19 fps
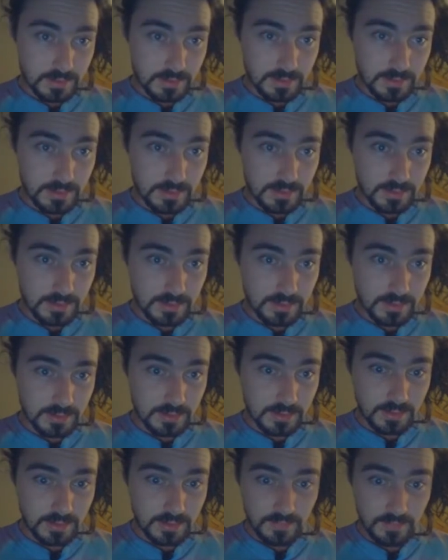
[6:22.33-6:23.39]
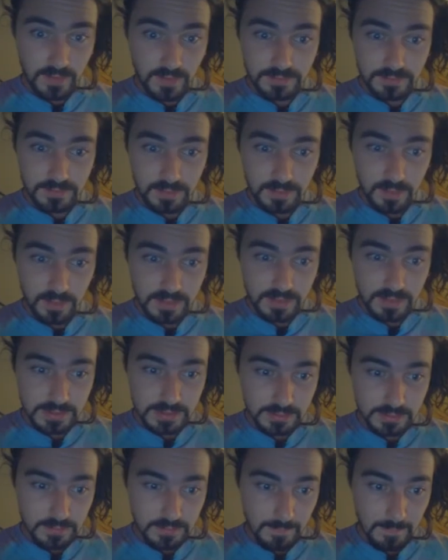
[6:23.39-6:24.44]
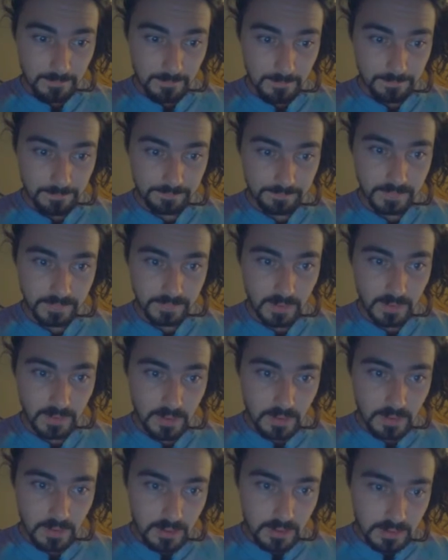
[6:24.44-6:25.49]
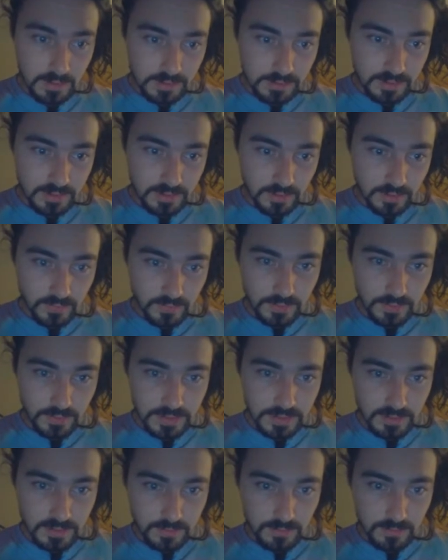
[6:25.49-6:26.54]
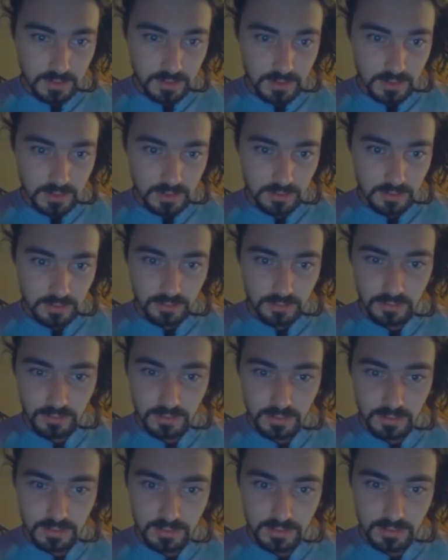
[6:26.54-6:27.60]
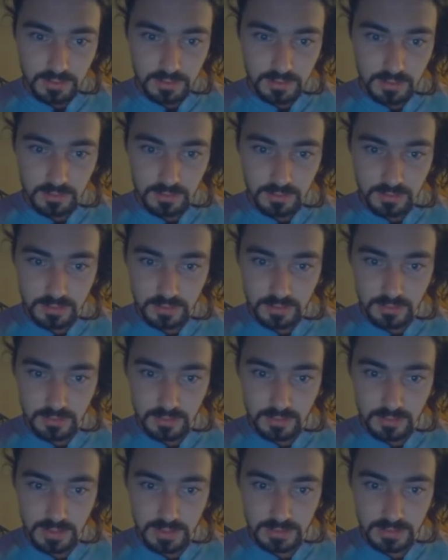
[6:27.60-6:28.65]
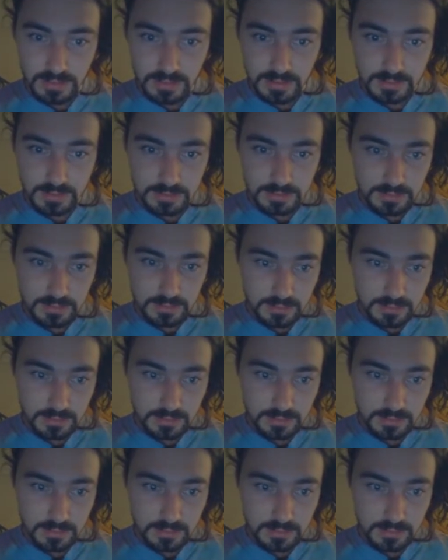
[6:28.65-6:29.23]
in the 5-step process. So first thing we're going to do is go to headlights.